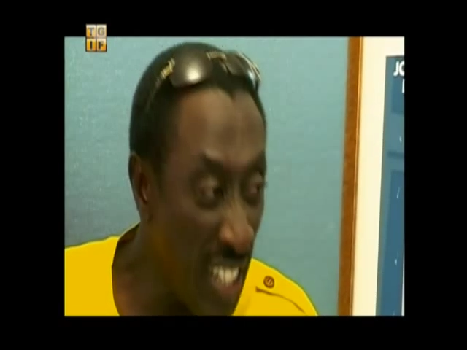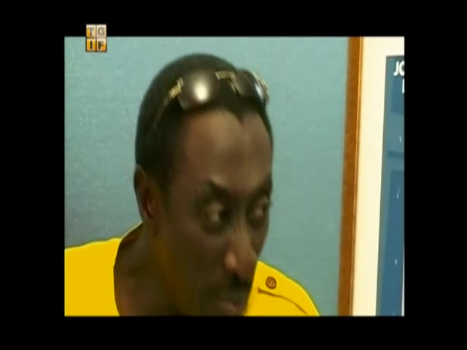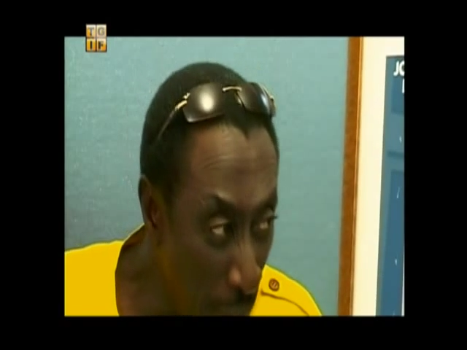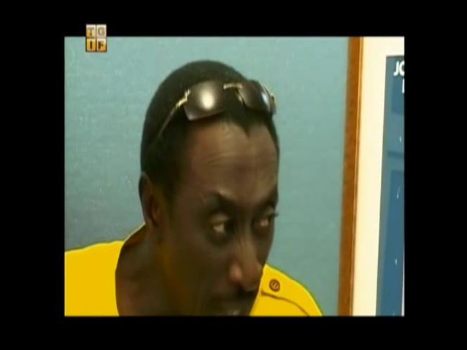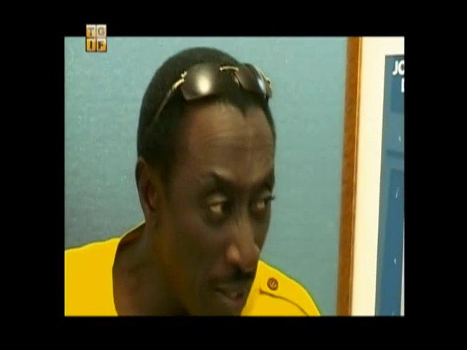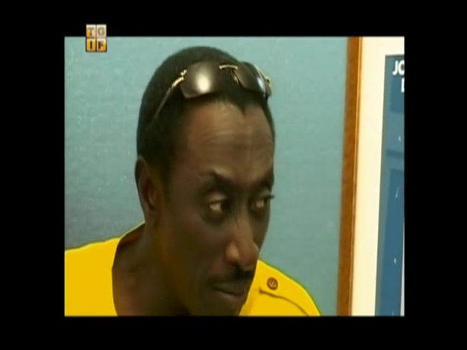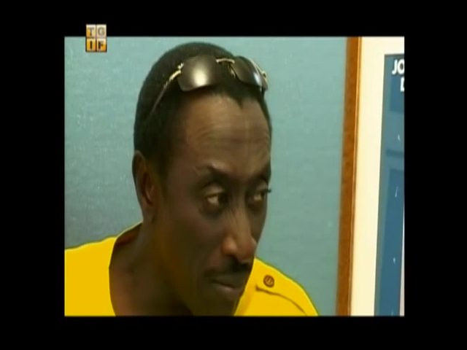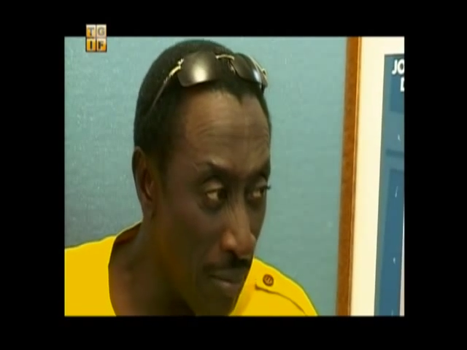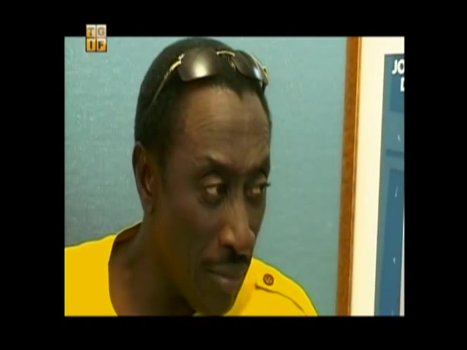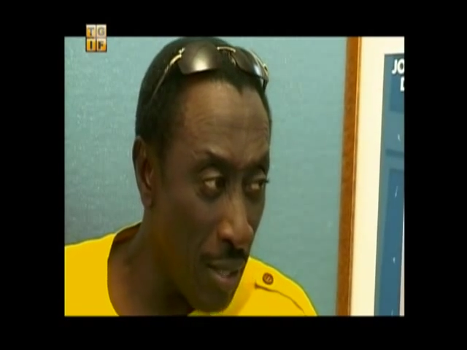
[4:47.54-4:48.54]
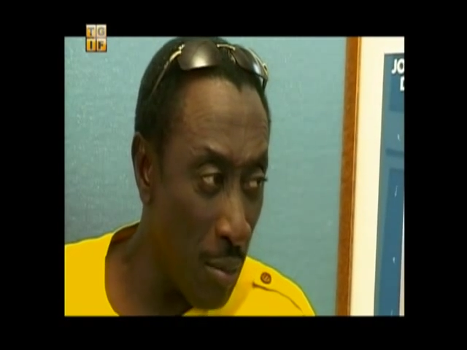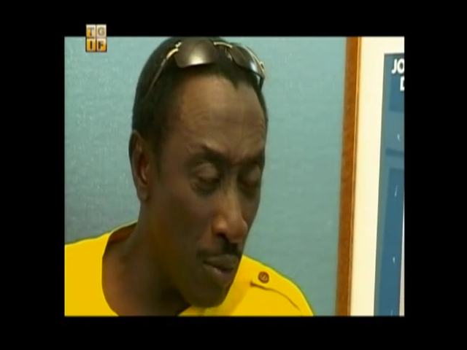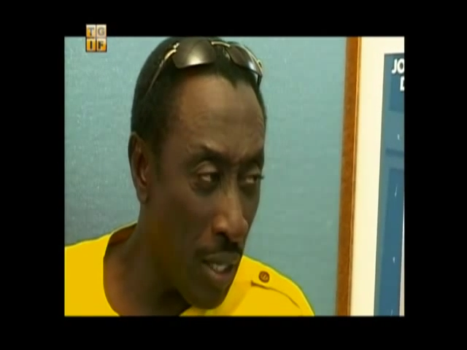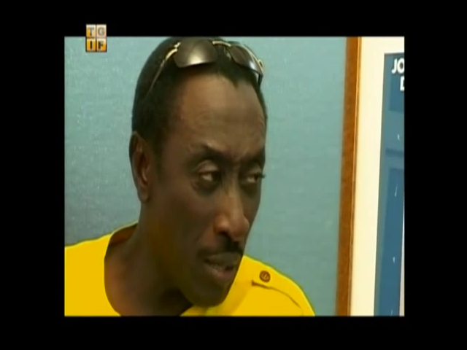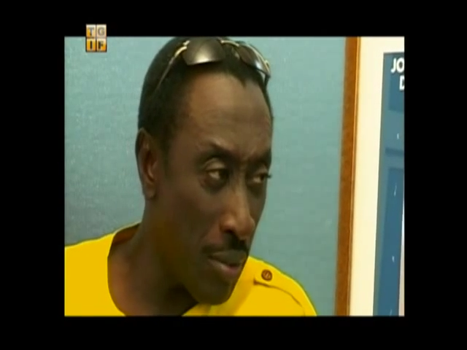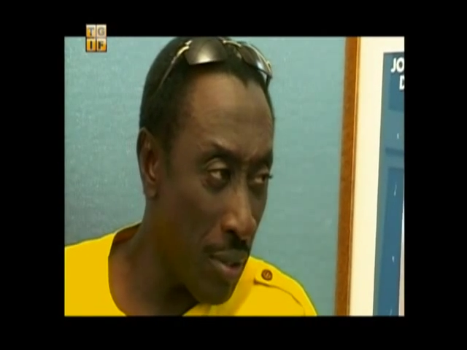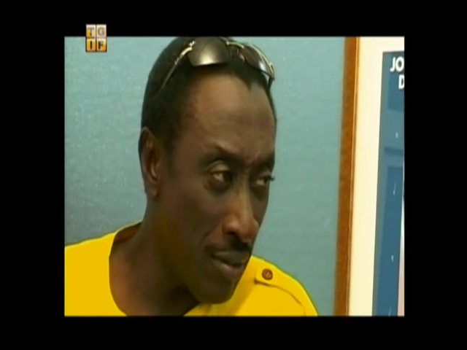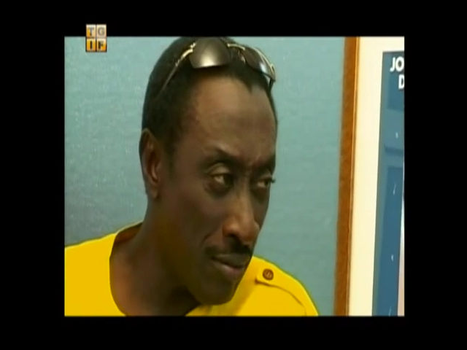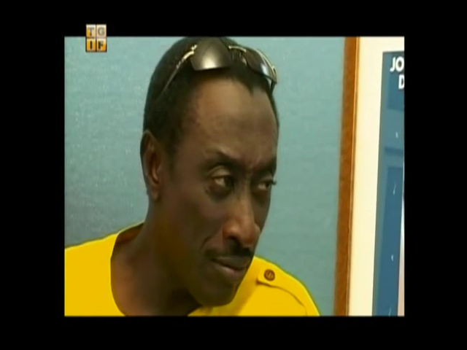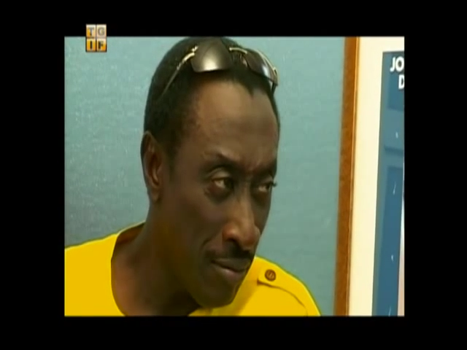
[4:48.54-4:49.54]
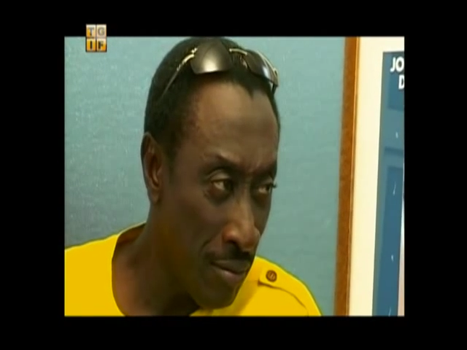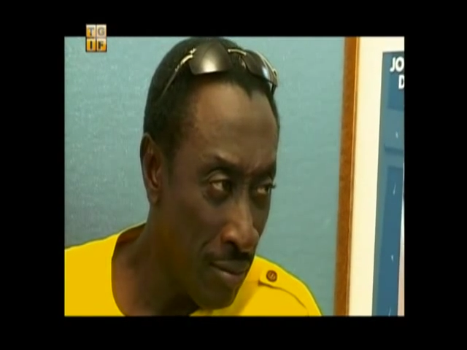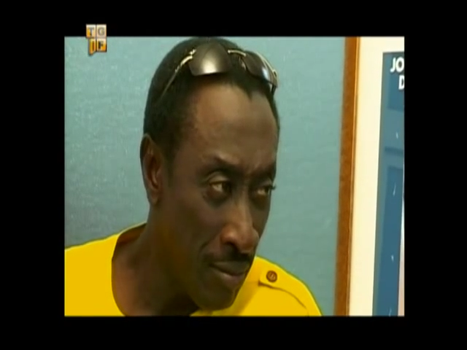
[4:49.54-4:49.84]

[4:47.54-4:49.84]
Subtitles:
you finally met him, tell me what happened.